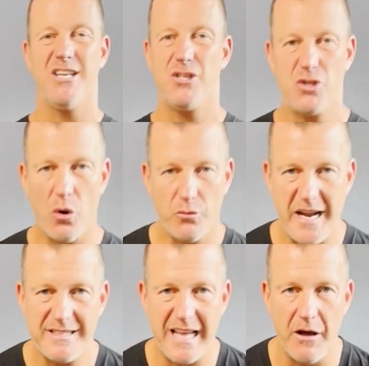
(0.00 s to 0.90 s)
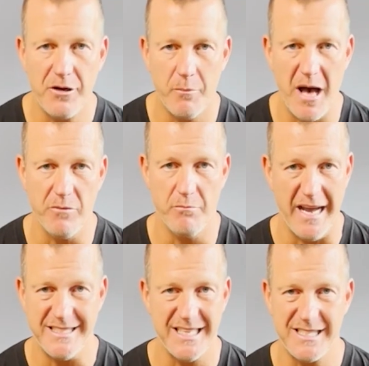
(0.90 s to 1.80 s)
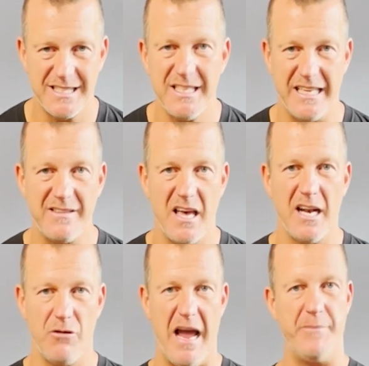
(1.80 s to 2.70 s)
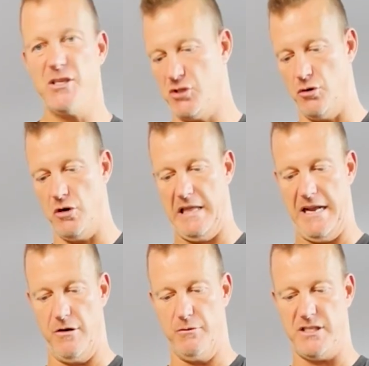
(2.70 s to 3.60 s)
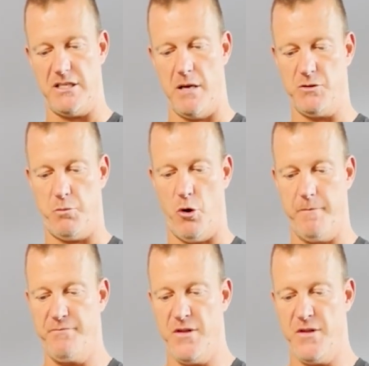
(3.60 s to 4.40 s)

Don't race downhill mountain bikes. It's gonna grab you sooner or later. It was a dumb sport.